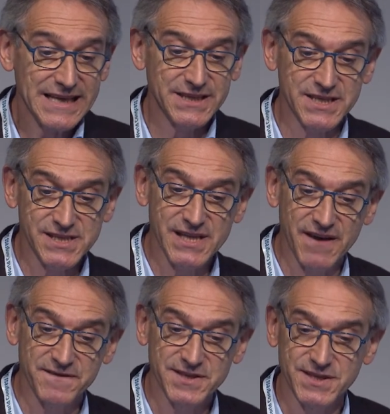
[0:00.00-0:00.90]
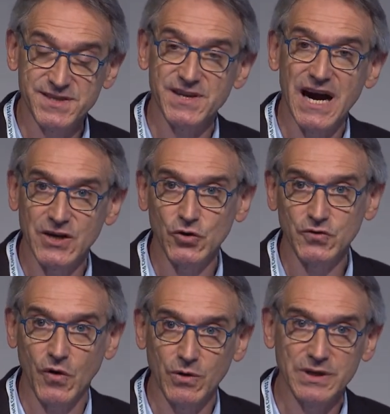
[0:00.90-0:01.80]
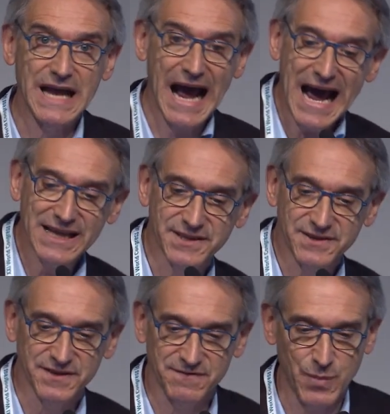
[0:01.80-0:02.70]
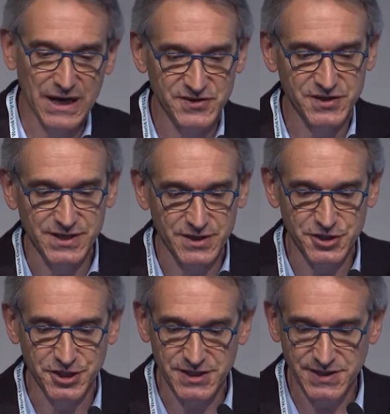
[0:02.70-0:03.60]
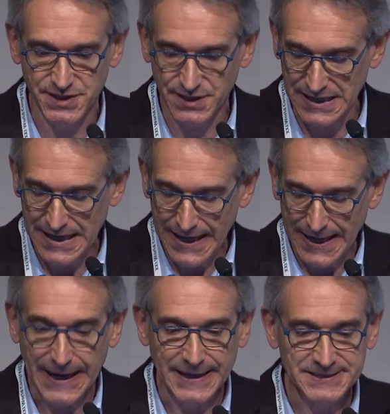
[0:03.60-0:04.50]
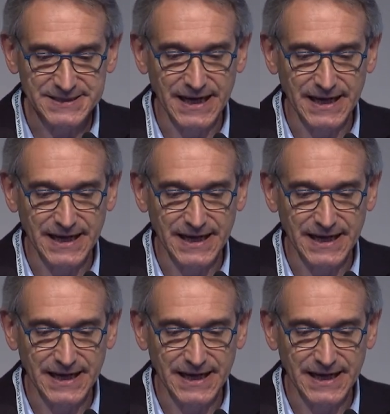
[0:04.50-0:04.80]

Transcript: These deficits are not only additive but synergistic, and